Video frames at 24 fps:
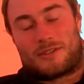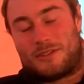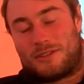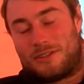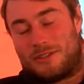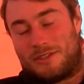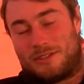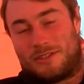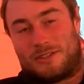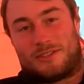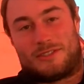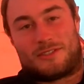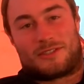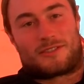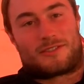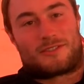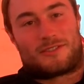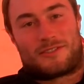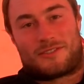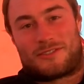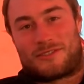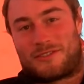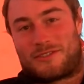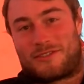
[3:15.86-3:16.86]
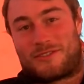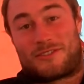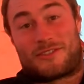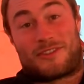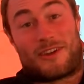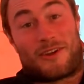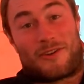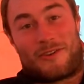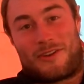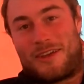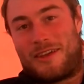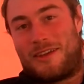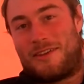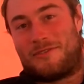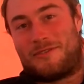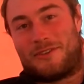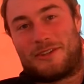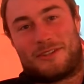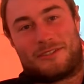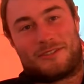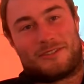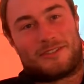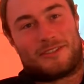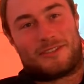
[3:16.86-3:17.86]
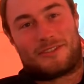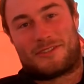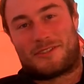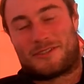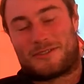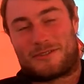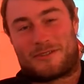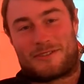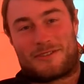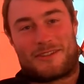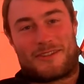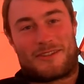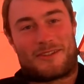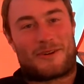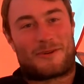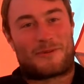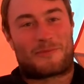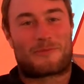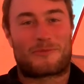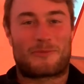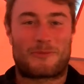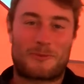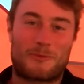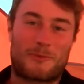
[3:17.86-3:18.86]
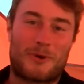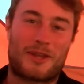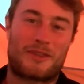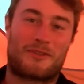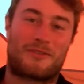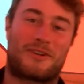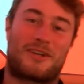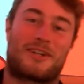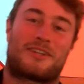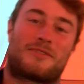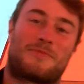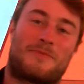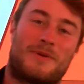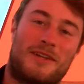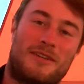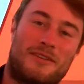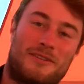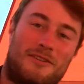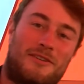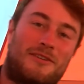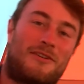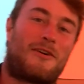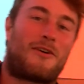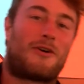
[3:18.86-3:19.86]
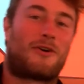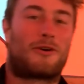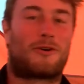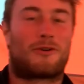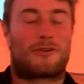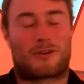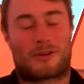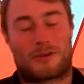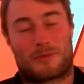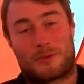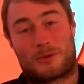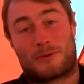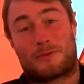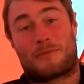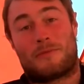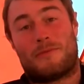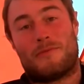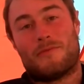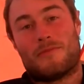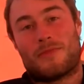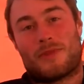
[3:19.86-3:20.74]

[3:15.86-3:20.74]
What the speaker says: Oh, don't even. The weathering has been horrible.